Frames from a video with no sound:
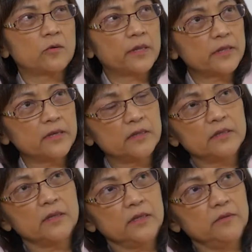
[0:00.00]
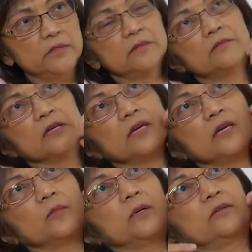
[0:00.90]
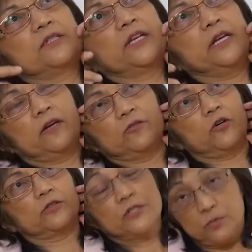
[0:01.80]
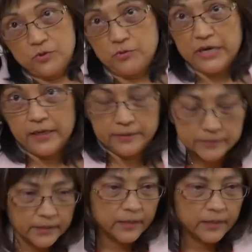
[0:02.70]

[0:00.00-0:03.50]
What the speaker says: rather than even thinking about sending out doctors, which you can't,